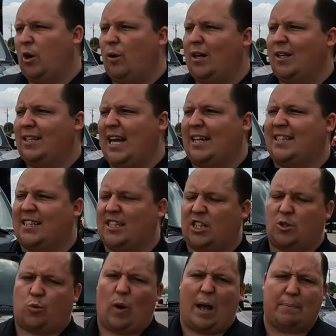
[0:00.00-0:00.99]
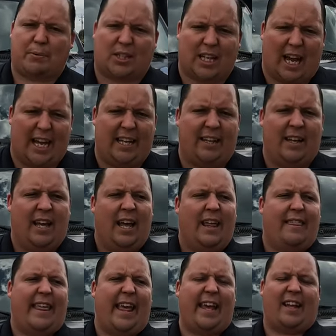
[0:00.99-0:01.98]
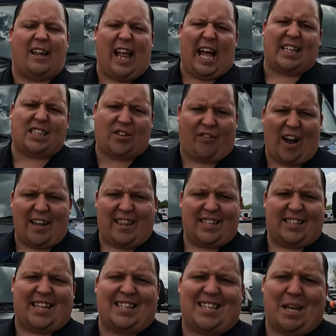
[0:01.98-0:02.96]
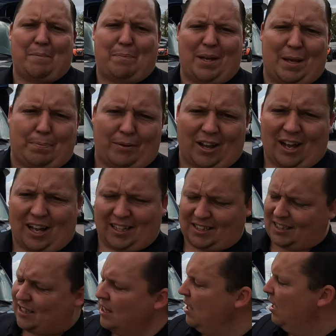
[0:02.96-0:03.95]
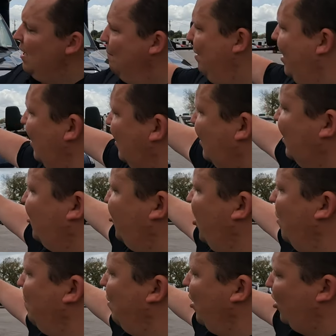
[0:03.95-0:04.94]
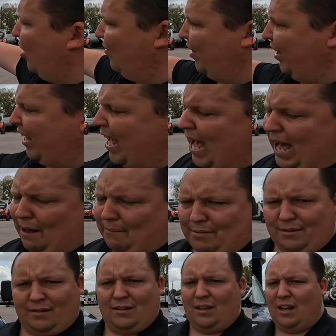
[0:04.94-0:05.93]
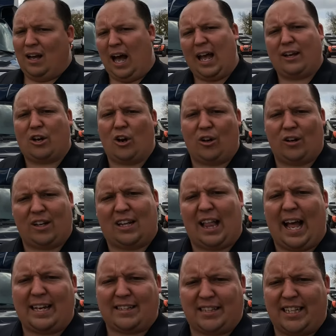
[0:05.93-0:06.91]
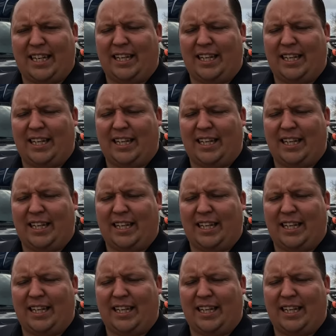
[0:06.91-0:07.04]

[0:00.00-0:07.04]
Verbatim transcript: you go on Nexus's website, they classify this as a B plus because there's no bunk over the cab. I call it a Class